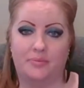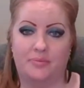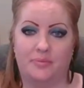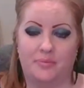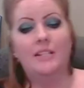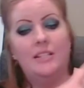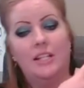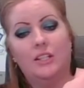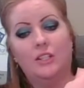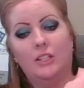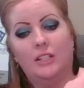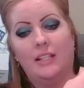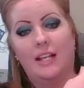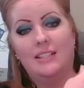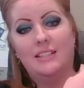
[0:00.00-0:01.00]
Go ahead and take a
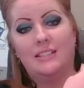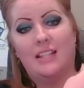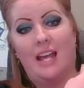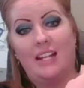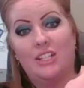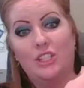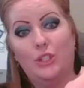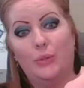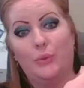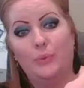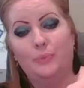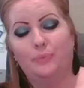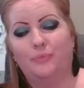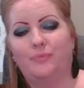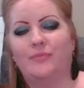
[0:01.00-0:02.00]
look at that slide too.
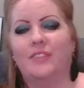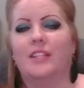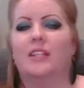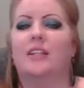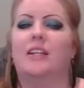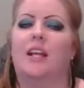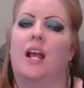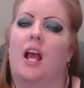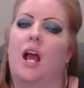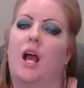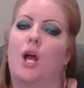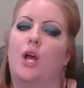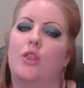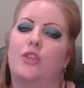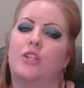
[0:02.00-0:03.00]

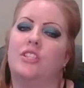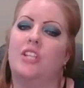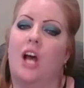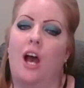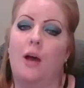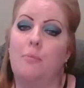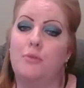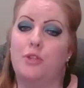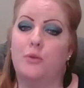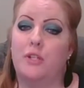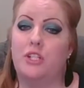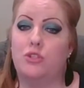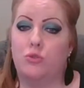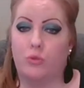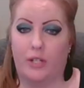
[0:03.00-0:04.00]
The top
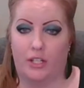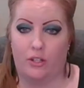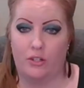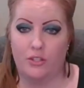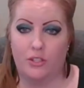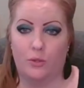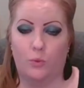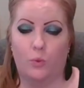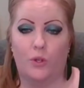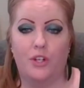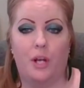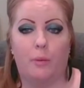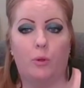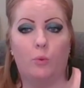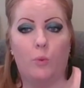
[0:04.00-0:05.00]
three triggers were
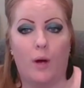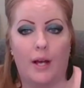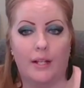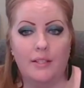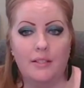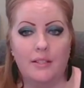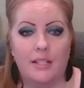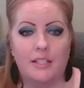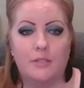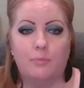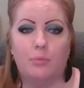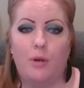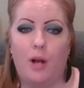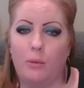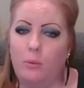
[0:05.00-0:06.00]
number one is
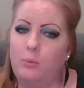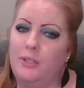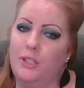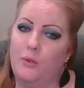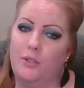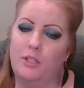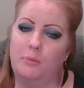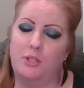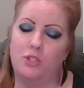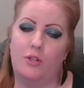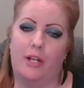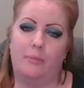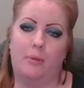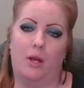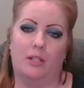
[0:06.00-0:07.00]
probably going to be
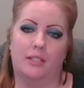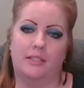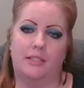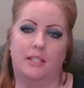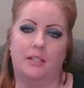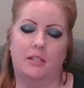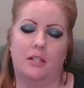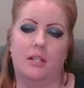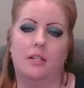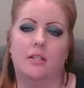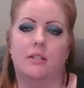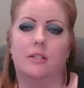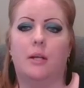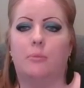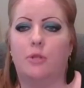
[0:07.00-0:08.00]
trade policy.
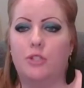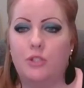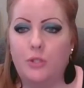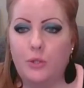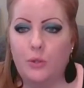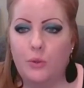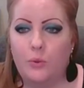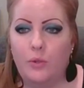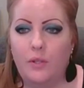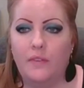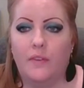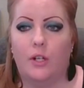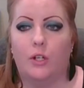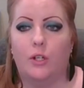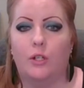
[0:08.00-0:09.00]
Number two,
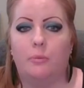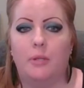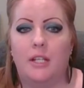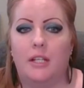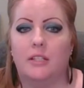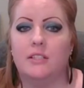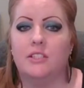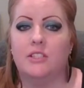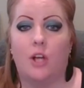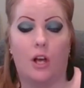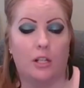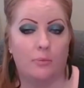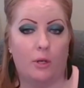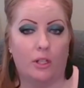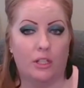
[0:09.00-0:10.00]
there could be a
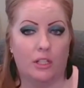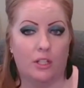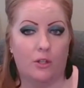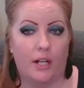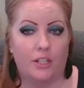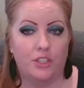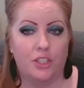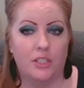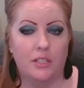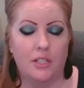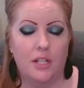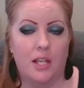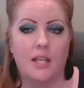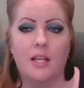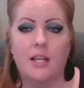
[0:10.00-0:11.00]
stock market correction.
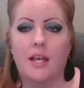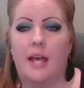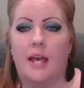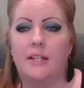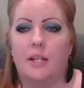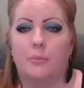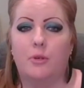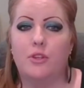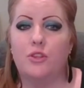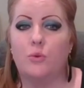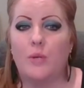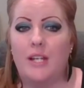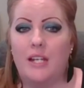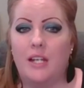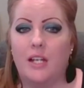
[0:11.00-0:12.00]
And number
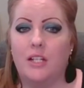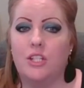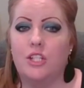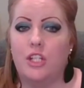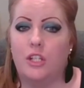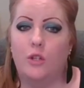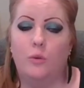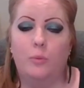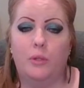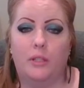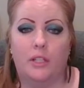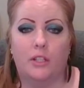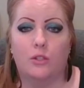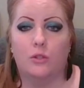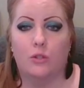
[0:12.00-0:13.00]
three, a
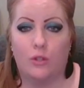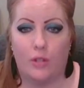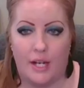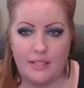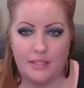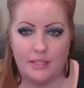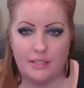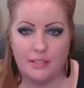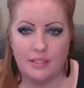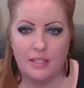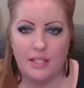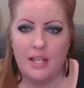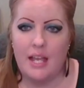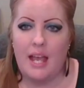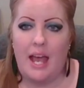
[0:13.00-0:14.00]
geopolitical
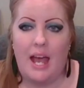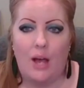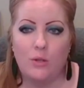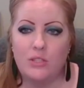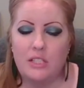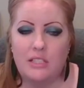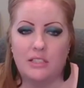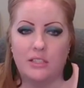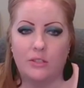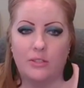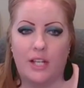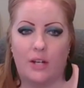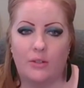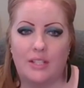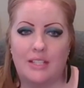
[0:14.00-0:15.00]
crisis. Housing
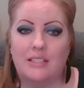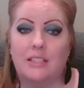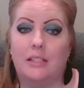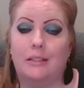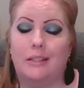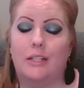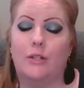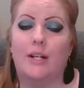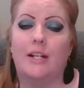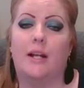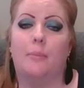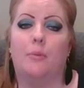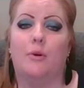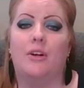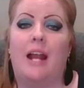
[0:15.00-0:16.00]
slowdown is clear at
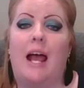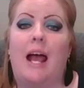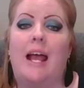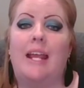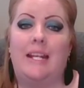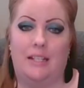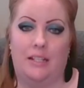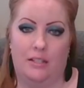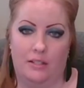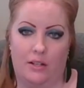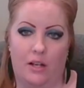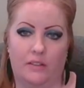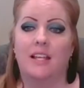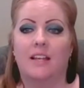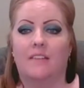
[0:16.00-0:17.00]
number nine.
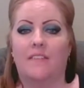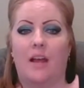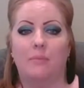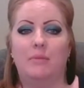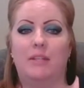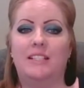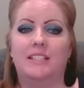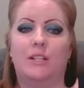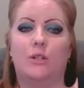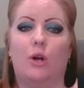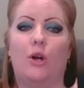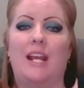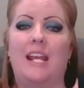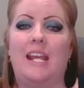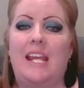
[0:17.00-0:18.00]
That means there
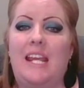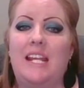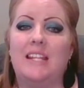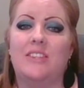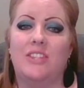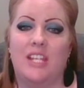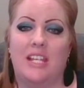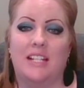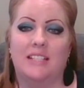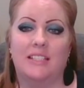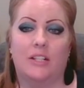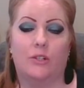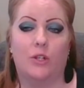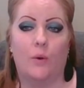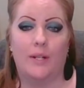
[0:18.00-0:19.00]
are eight things
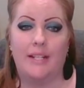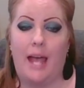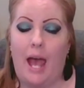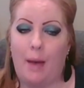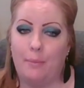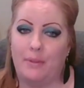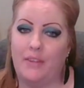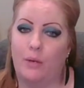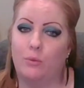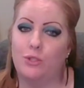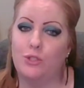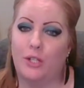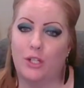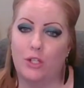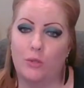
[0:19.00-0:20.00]
that are going to happen that
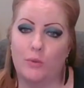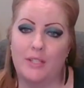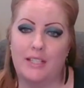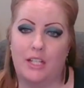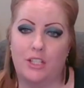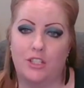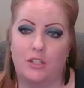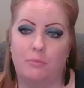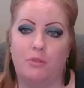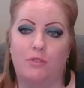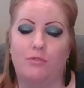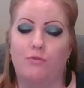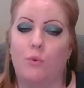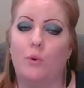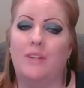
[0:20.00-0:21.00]
will trigger the recession
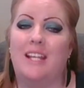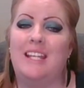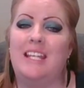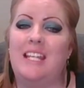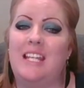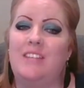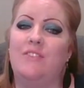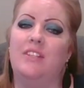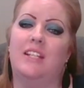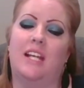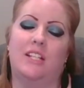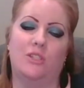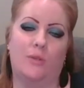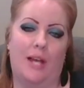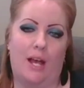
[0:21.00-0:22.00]
before they even
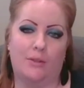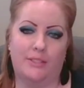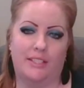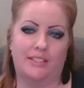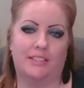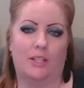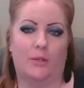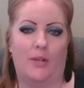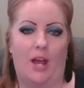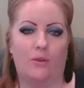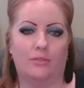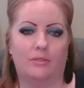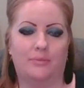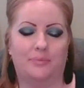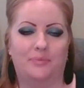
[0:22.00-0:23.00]
get to a housing
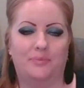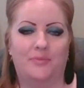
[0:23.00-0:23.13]
slowdown.